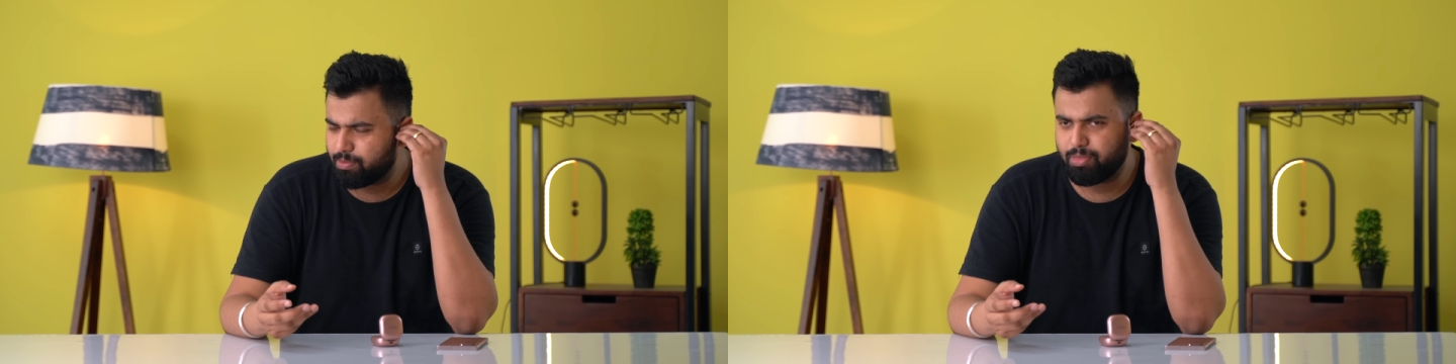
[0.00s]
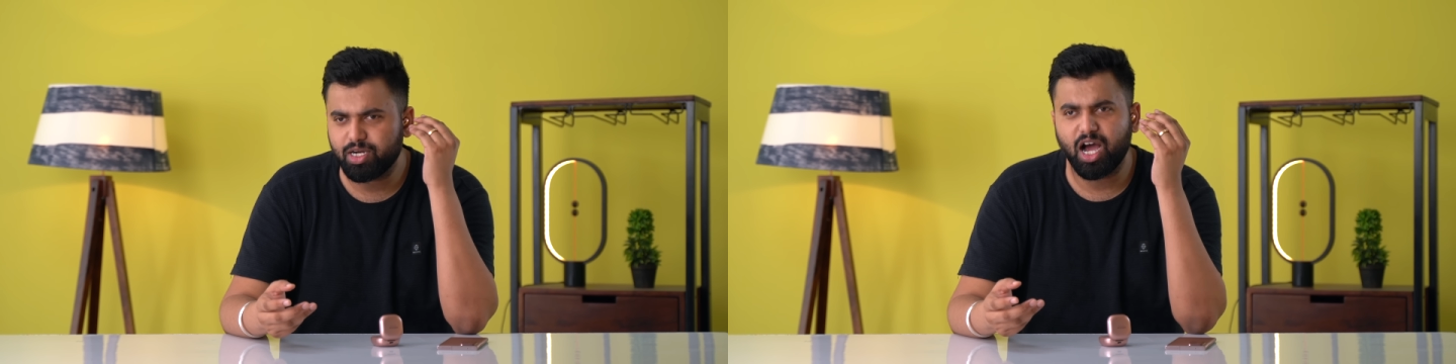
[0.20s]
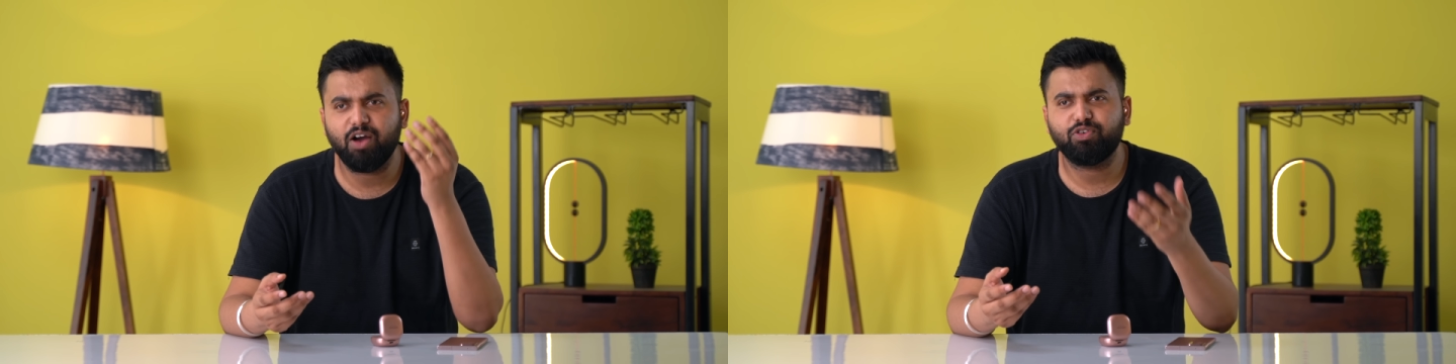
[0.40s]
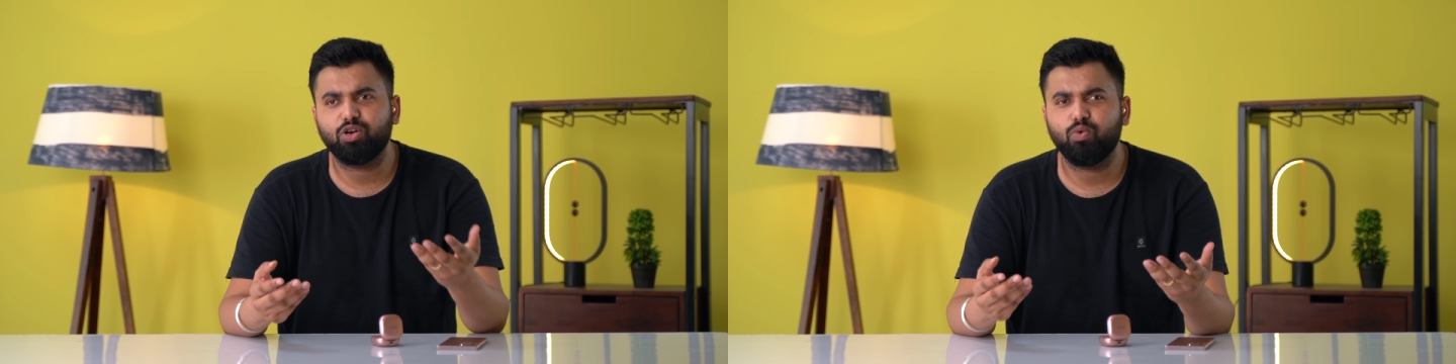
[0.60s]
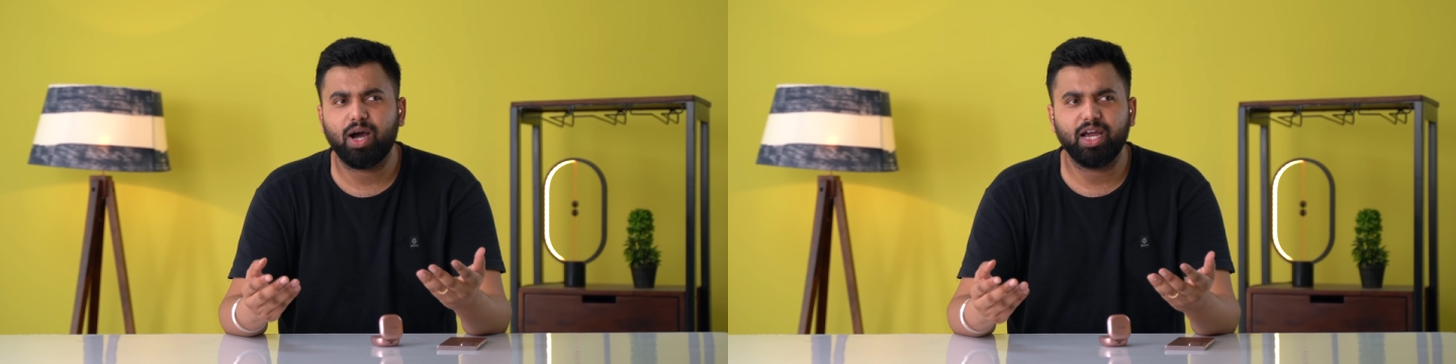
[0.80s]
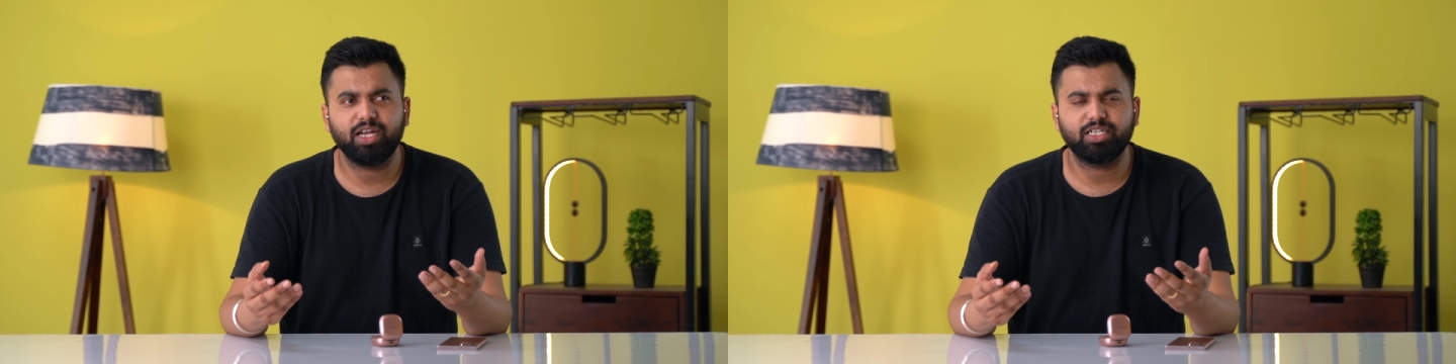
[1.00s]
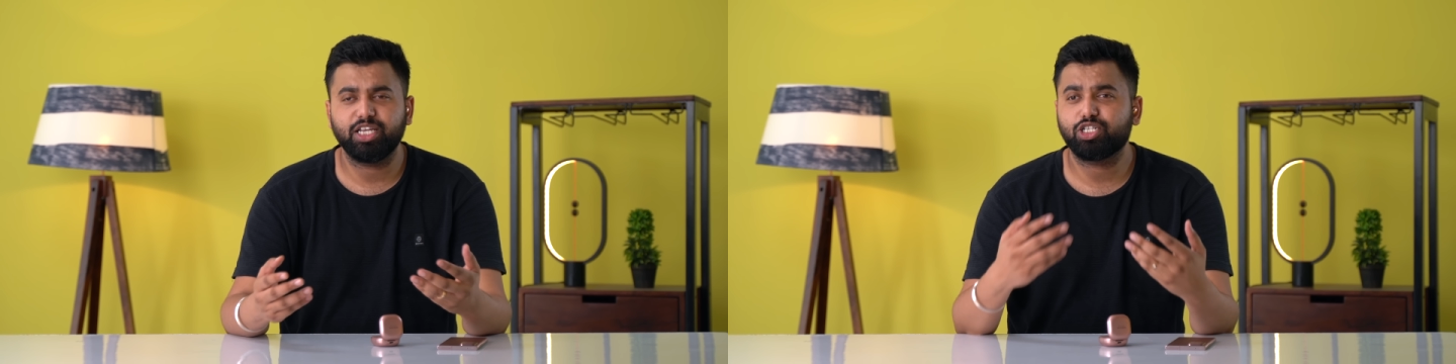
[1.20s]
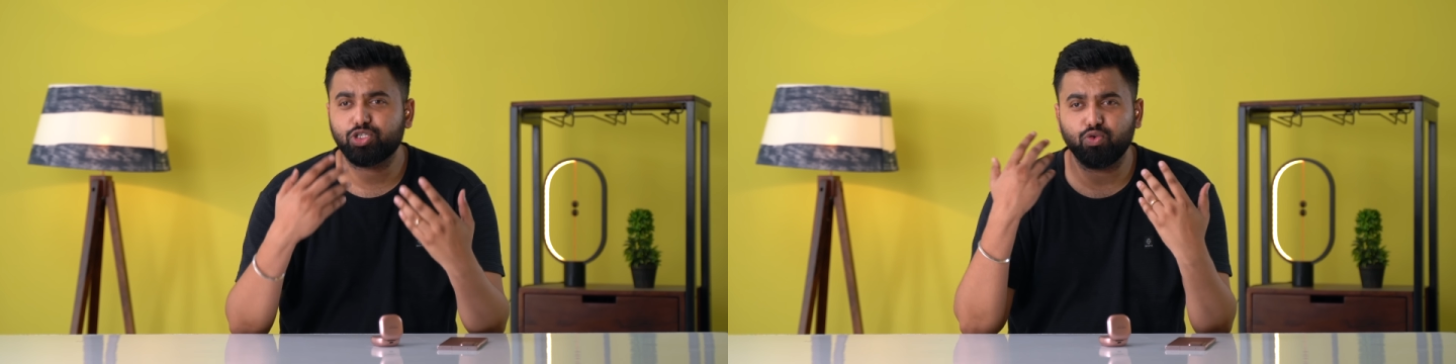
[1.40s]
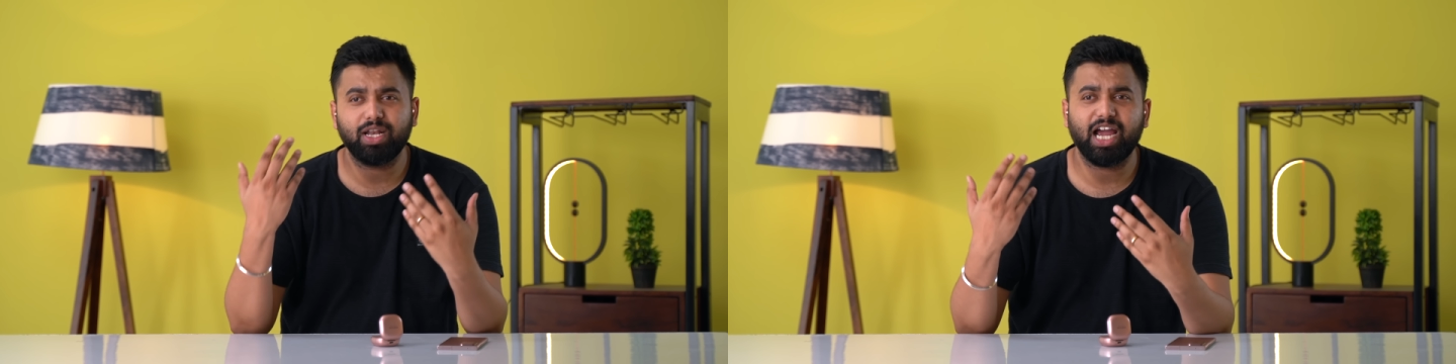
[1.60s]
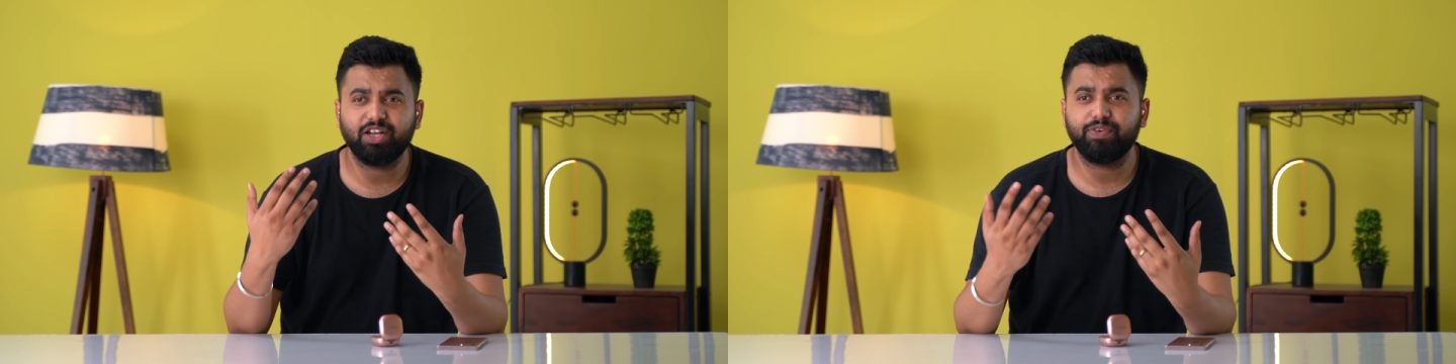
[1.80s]
but after a while, they're so
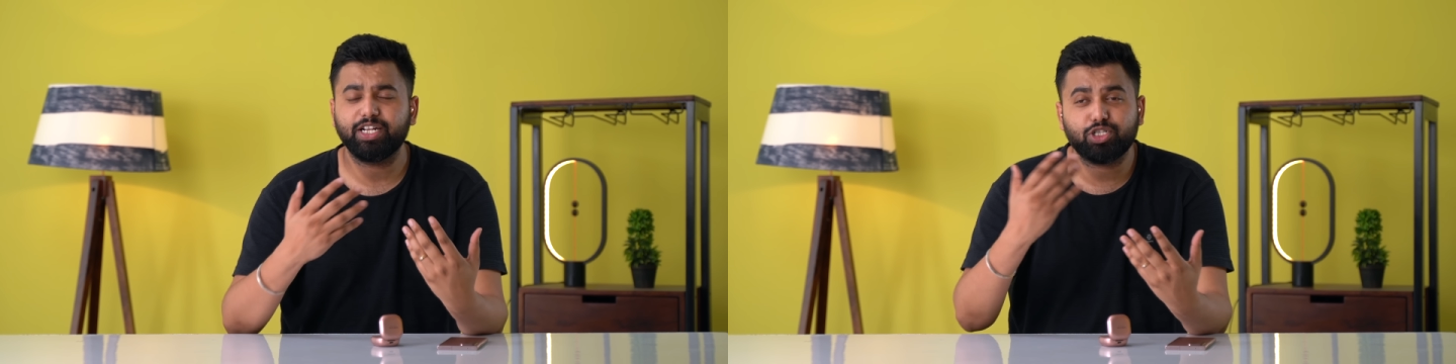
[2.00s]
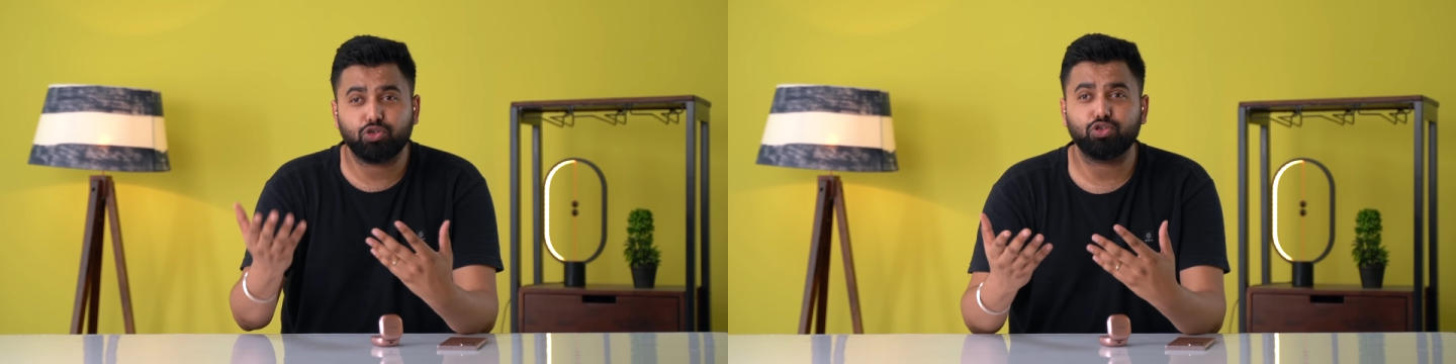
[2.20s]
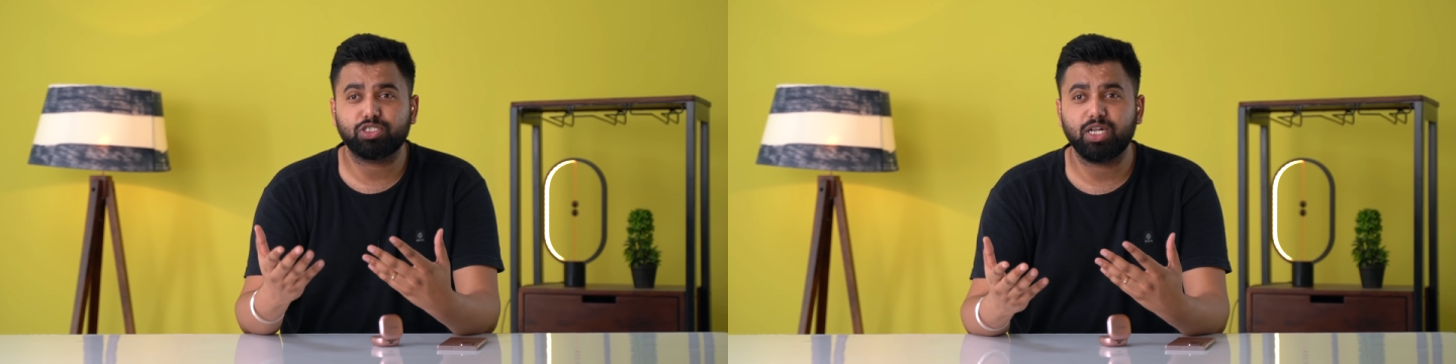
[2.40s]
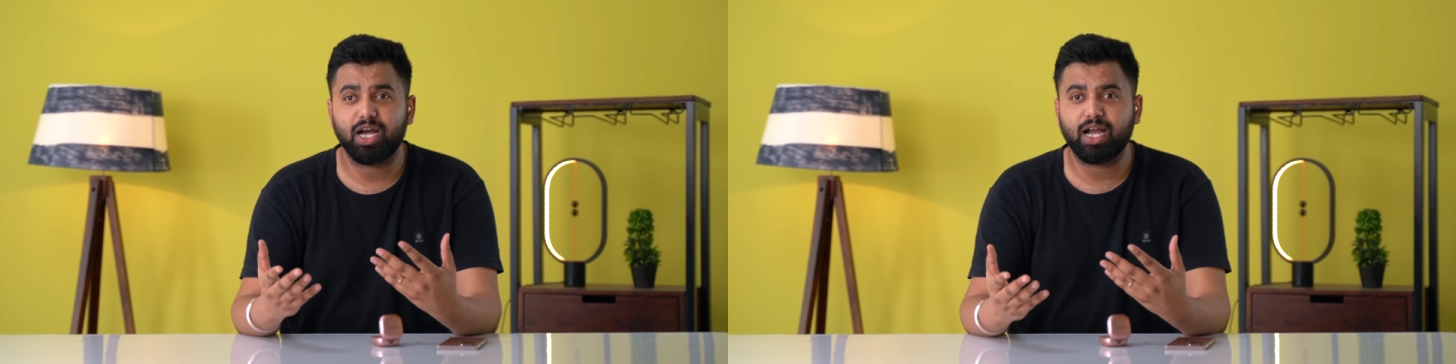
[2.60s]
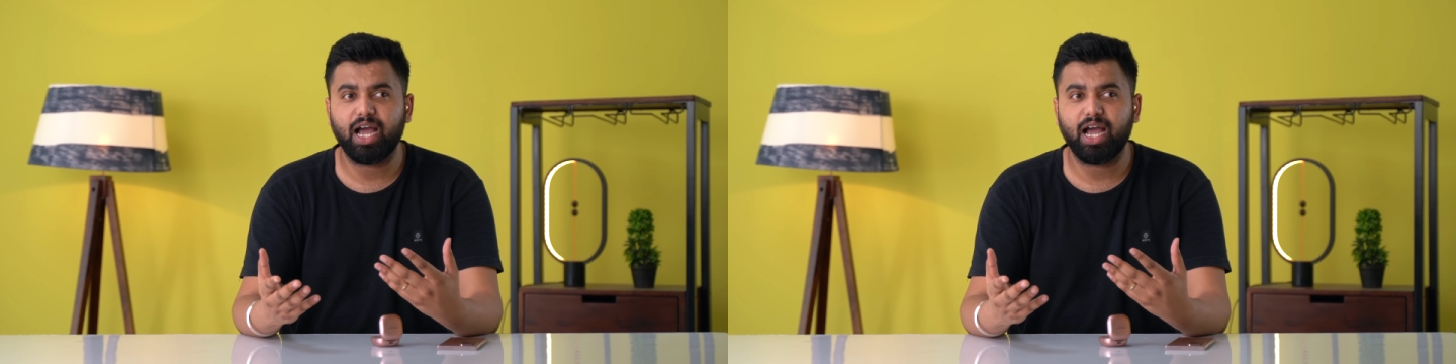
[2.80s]
lightweight, so snug,